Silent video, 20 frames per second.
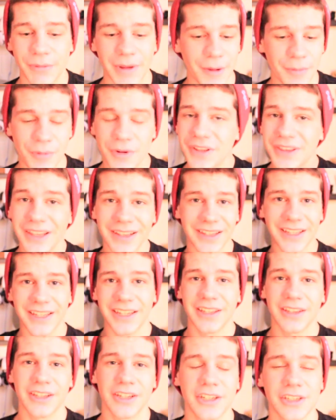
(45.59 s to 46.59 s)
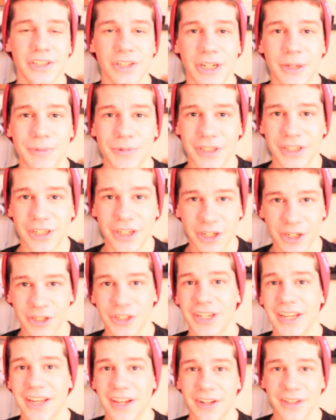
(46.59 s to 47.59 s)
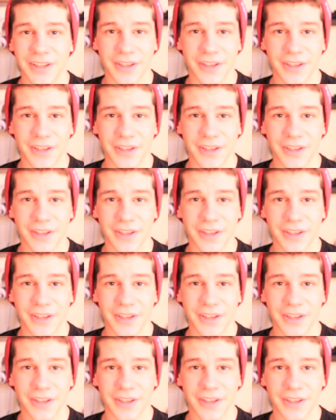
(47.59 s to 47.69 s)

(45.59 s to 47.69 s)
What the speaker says: I'll put the link in the description to her channel